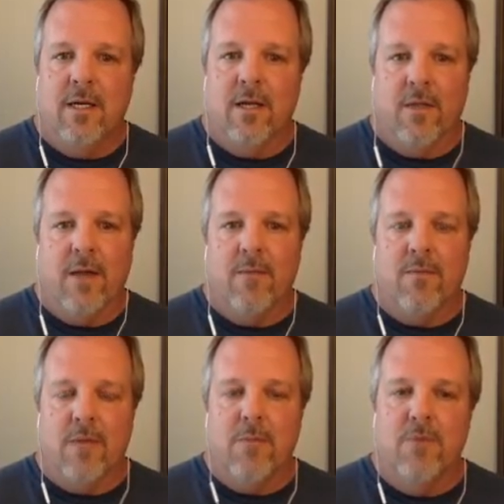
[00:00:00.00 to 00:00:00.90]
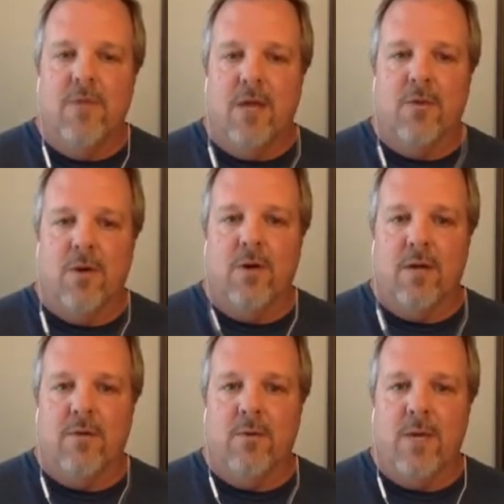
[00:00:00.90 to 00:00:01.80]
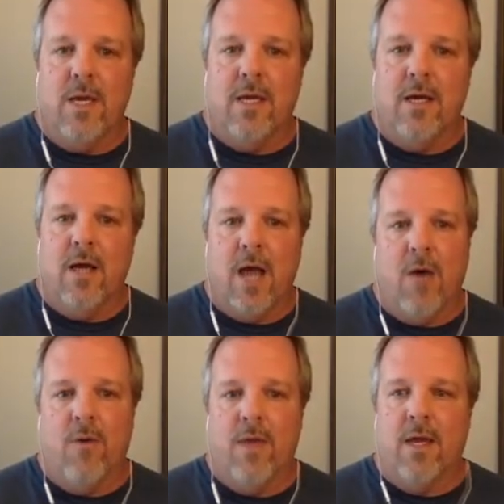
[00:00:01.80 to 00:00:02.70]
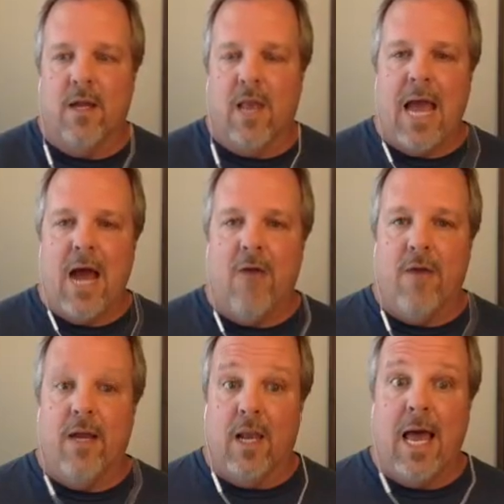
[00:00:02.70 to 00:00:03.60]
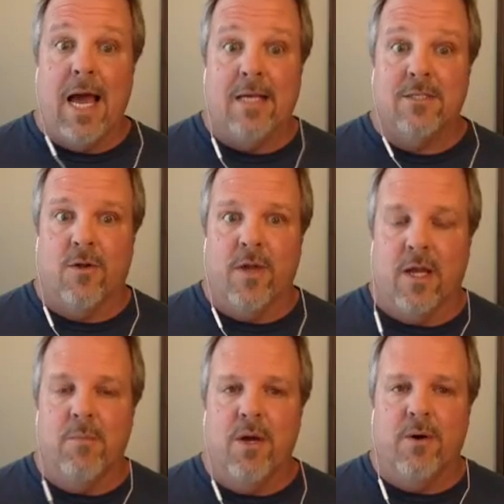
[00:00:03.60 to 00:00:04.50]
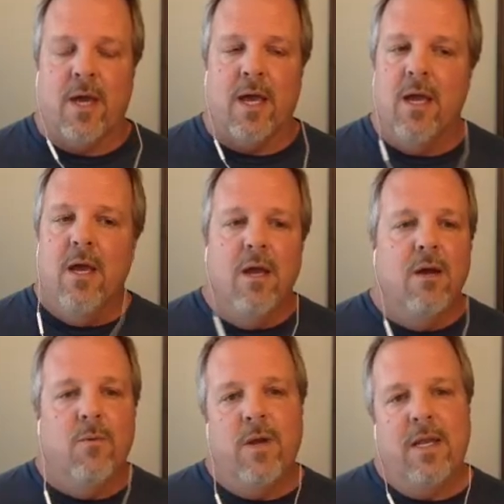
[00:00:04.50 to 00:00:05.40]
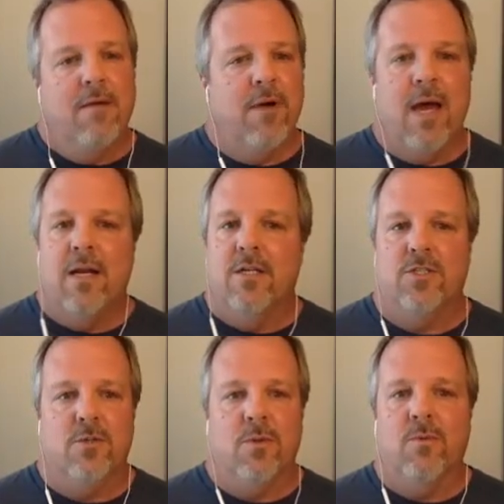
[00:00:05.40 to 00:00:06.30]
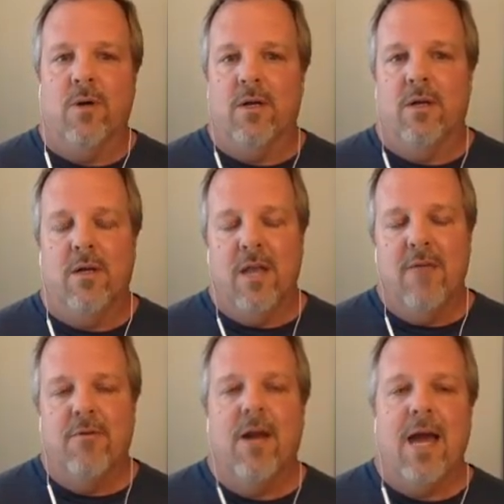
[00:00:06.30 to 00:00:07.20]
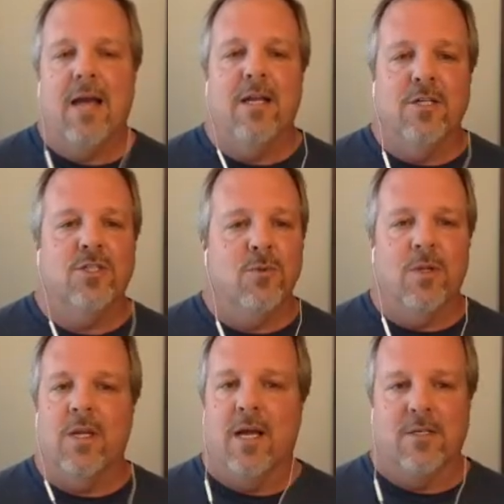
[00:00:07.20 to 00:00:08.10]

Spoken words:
They move down the road every week. How are they going to Are they going to last? Are they going to be okay? We never had an issue with one. Never had an issue with an